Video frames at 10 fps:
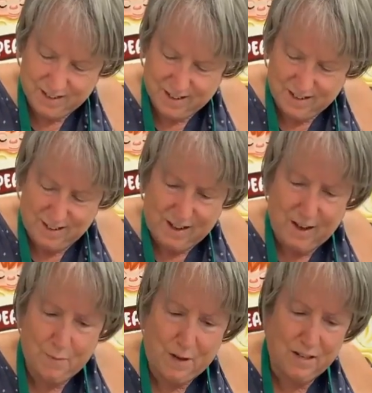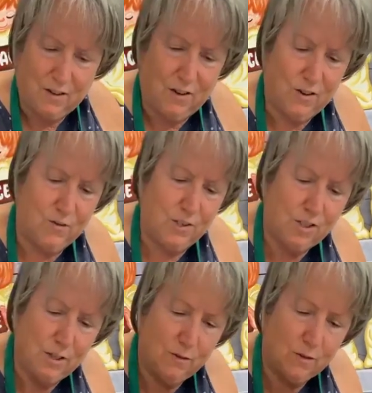Yeah. My daughter,
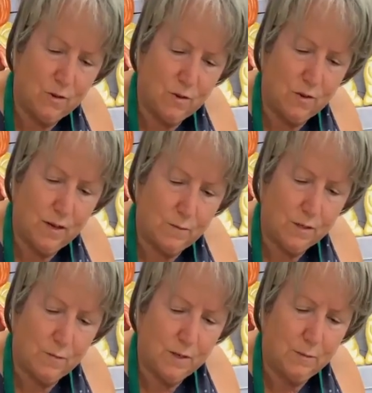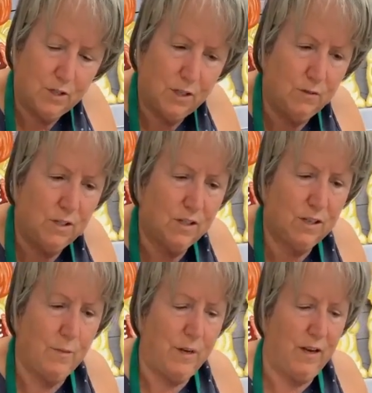when she was growing up, sometimes she would
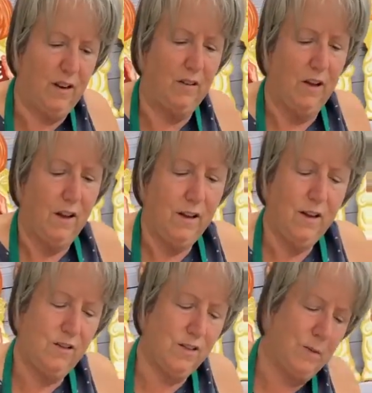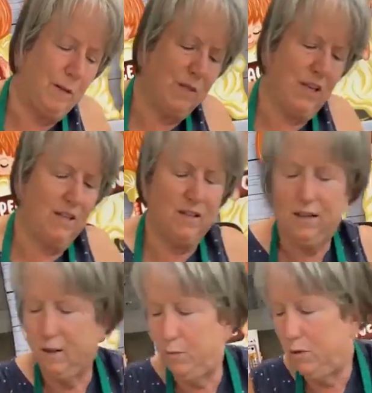just come in here. You know, sometimes
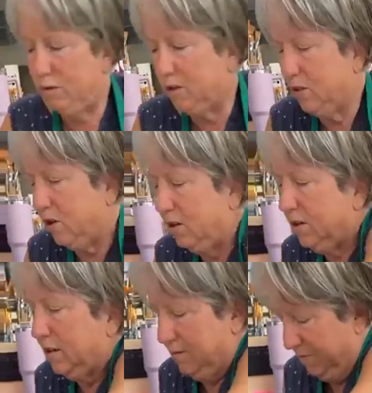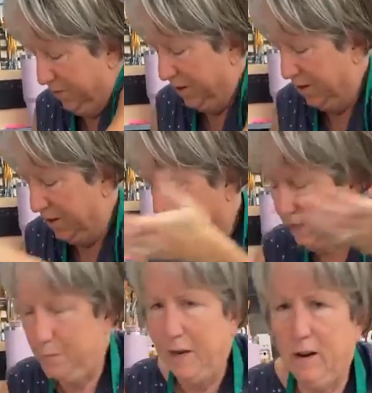kids get in the mood to talk, and
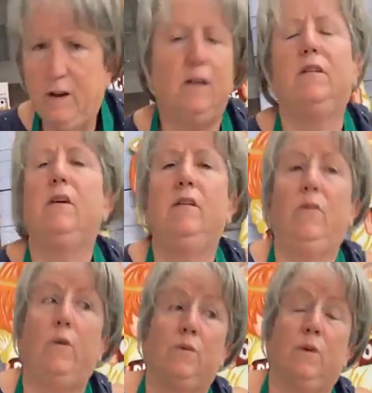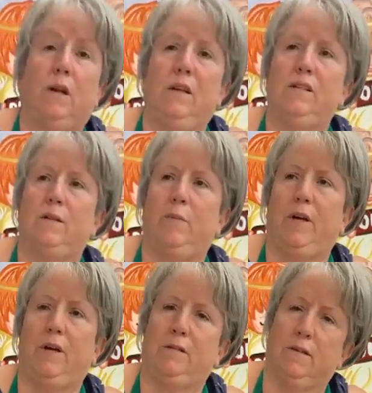as a parent, you always want to
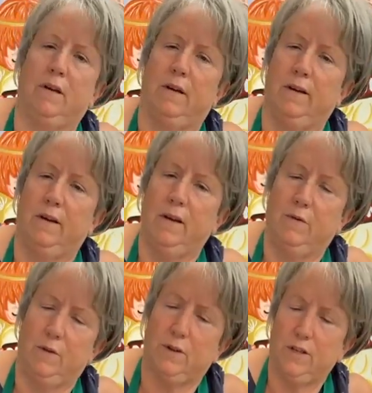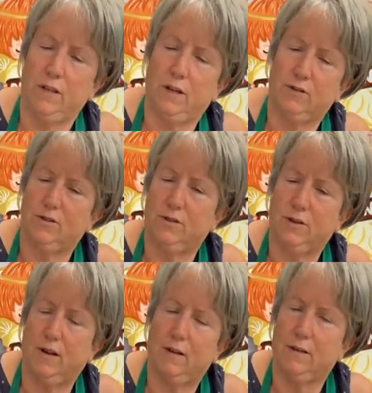listen because, you know, when they're teenagers,
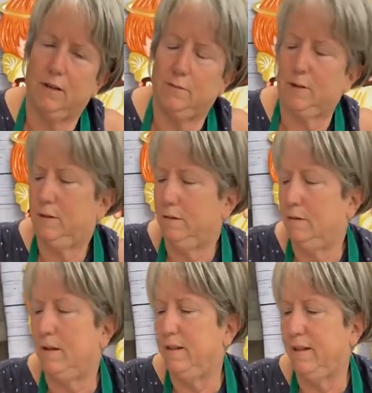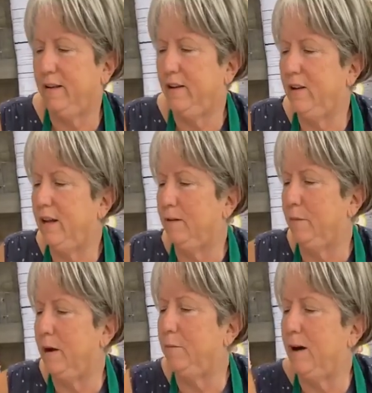there's a lot of times you get
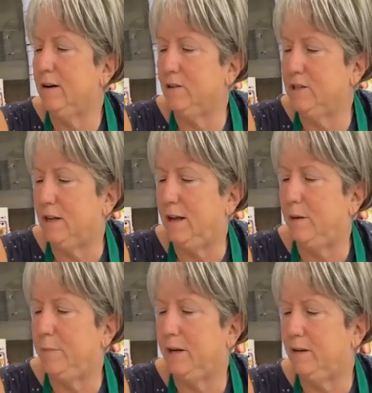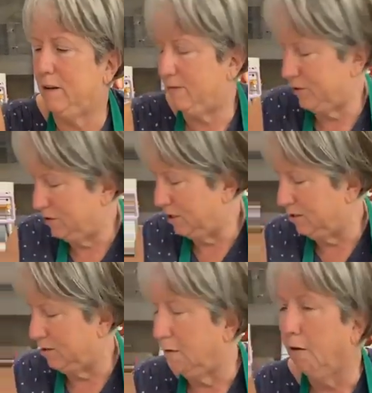a monosyllabic
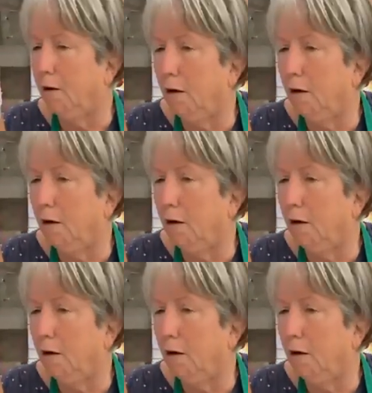conversation.